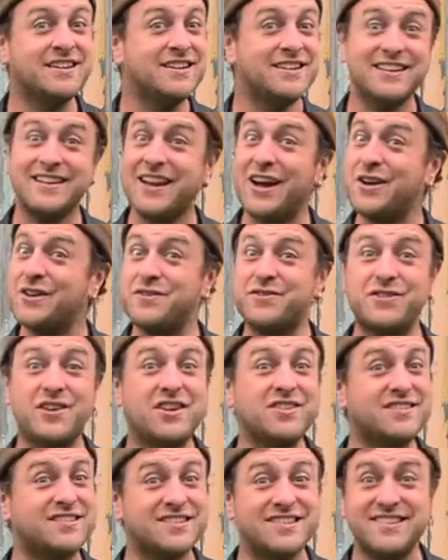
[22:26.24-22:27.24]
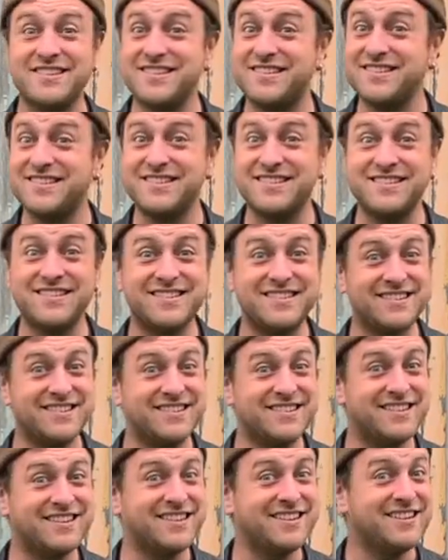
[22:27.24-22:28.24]
Load of nonsense,
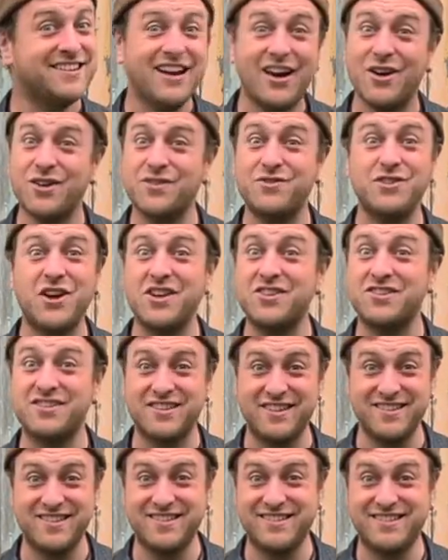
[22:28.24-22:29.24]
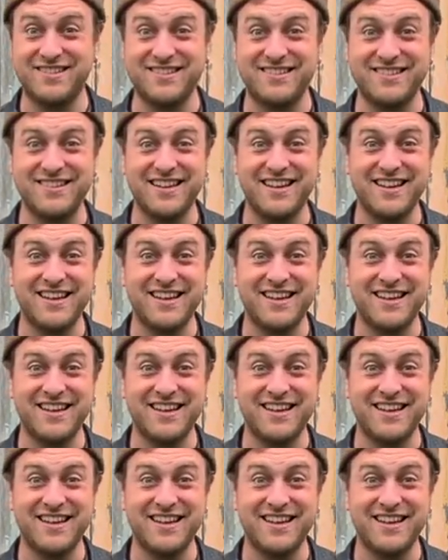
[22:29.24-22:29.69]
load of nonsense.